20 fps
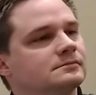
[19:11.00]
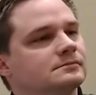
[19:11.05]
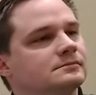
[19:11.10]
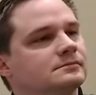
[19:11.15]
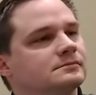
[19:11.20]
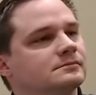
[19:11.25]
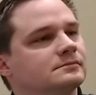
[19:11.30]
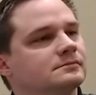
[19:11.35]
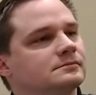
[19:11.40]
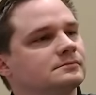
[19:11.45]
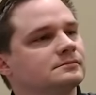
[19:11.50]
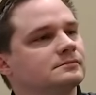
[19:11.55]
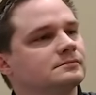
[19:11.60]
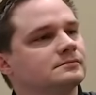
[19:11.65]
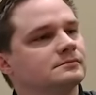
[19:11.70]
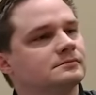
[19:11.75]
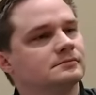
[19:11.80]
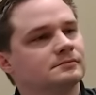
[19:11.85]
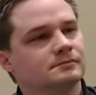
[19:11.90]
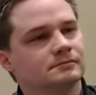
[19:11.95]

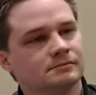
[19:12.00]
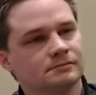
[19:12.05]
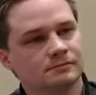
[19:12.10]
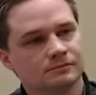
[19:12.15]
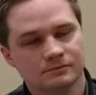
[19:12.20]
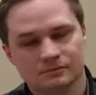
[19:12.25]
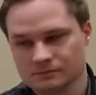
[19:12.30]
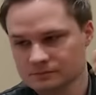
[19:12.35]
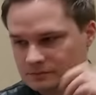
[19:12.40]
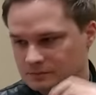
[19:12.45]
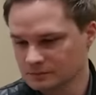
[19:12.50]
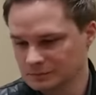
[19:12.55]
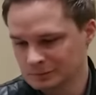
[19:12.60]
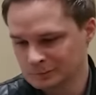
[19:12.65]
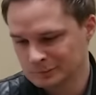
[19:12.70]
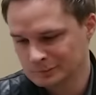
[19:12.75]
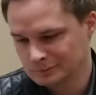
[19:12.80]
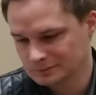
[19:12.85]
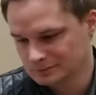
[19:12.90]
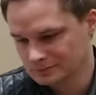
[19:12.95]

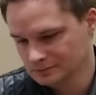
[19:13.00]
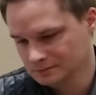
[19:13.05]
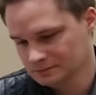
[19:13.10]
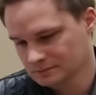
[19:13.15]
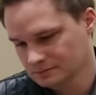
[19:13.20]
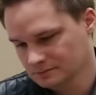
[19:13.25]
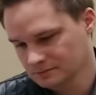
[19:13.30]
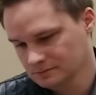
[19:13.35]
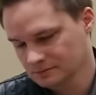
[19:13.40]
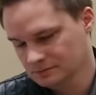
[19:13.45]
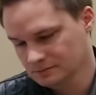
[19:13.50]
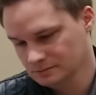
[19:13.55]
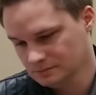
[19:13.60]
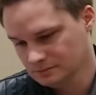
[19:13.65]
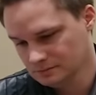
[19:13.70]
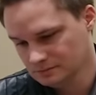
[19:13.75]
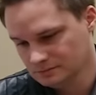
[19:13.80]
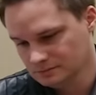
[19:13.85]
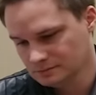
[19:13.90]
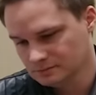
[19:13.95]

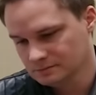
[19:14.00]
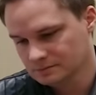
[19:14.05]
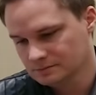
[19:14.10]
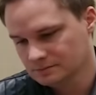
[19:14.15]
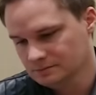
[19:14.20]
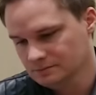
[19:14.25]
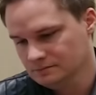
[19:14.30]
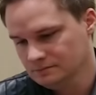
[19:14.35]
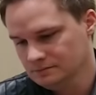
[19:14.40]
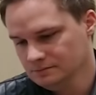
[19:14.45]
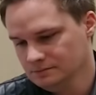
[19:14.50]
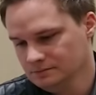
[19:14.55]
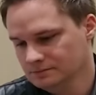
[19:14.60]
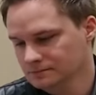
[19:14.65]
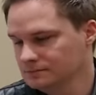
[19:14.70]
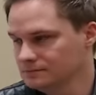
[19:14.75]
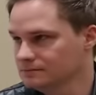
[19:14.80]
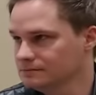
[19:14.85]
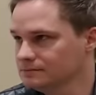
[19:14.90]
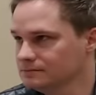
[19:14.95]

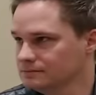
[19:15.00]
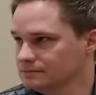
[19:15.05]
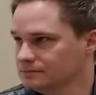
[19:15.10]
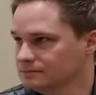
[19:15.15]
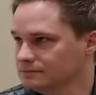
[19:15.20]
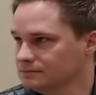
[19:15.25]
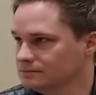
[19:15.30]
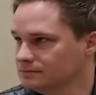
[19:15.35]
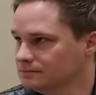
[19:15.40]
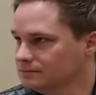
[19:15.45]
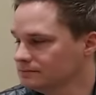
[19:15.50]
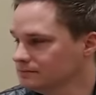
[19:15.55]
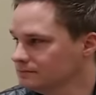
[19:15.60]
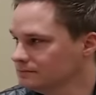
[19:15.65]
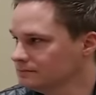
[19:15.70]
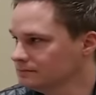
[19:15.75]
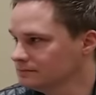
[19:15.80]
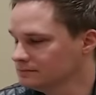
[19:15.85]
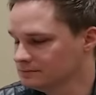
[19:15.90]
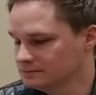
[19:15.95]

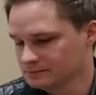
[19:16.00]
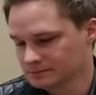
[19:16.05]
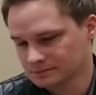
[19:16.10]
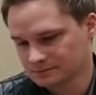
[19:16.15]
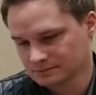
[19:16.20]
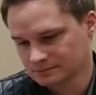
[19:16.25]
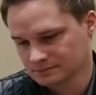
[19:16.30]
No words are spoken by the person on screen.